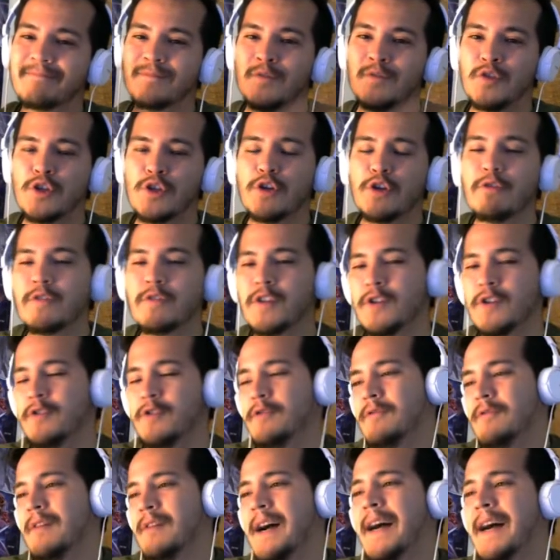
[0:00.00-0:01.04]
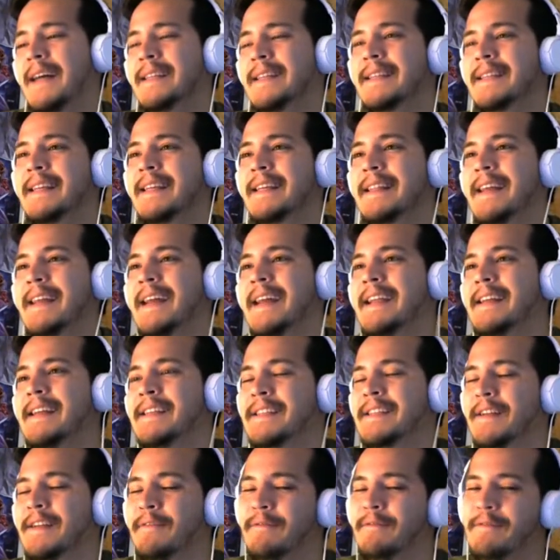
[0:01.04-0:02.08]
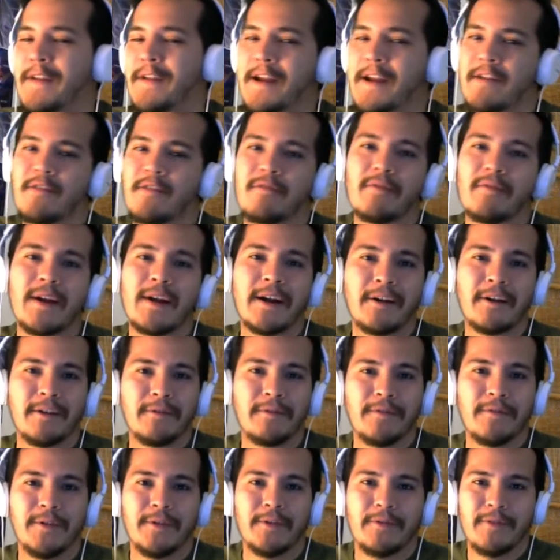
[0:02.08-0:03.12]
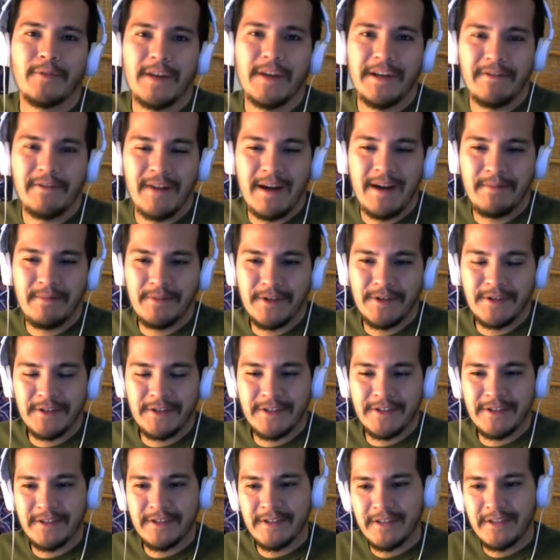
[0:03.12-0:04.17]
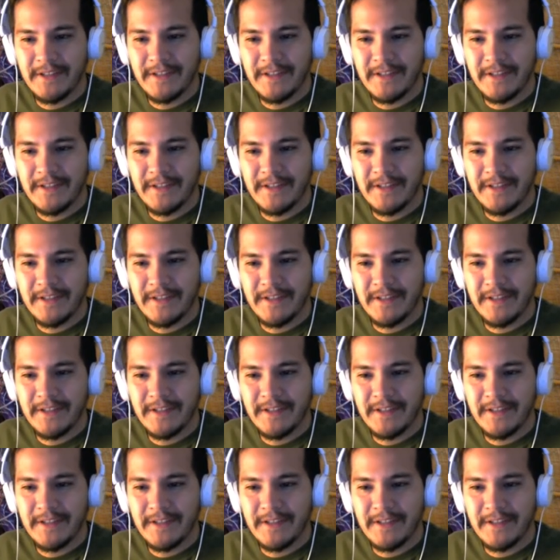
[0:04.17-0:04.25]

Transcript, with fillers: two two. I think that is a fair record for the Raidraptors.